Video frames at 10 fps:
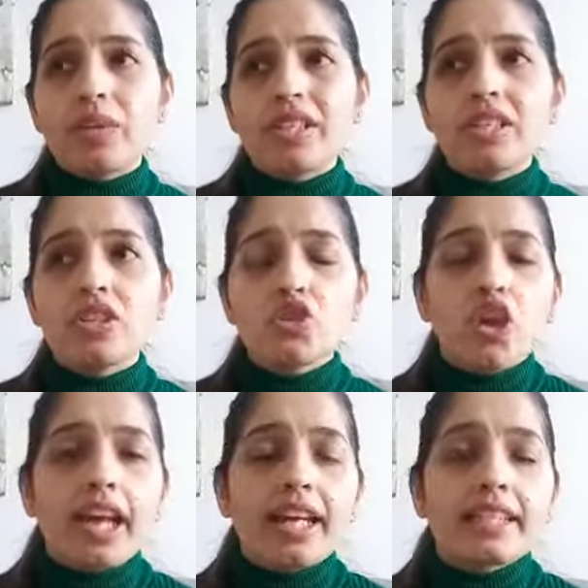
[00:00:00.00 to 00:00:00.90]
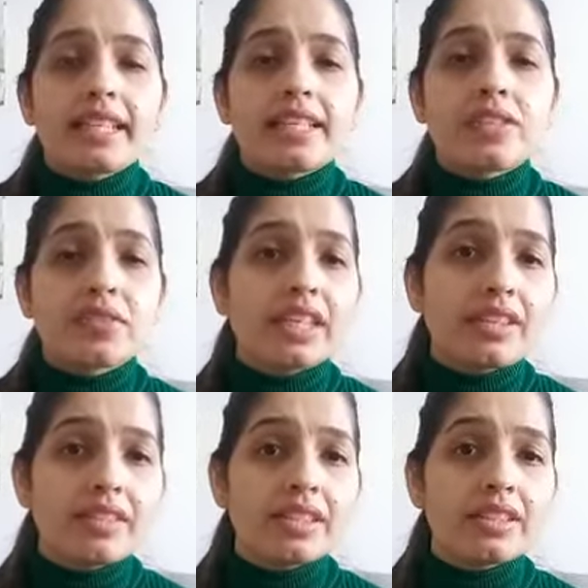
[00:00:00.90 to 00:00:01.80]
where the inner child is
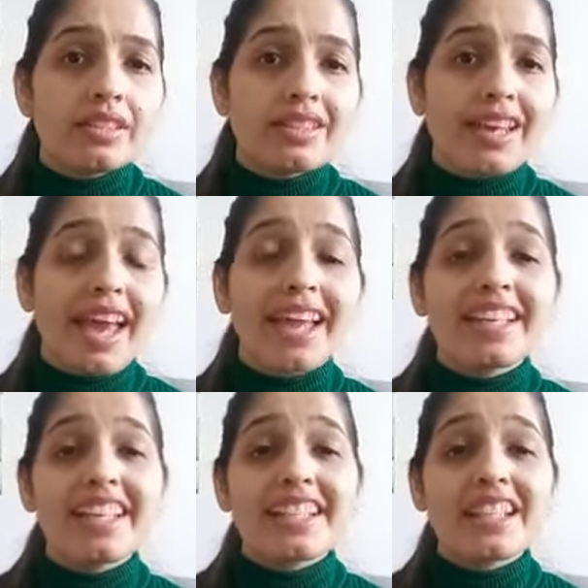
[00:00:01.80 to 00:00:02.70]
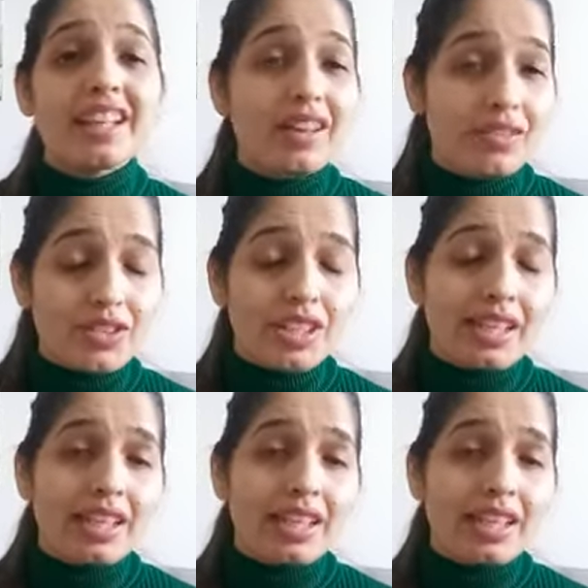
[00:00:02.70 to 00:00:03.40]
forgiven and is loved,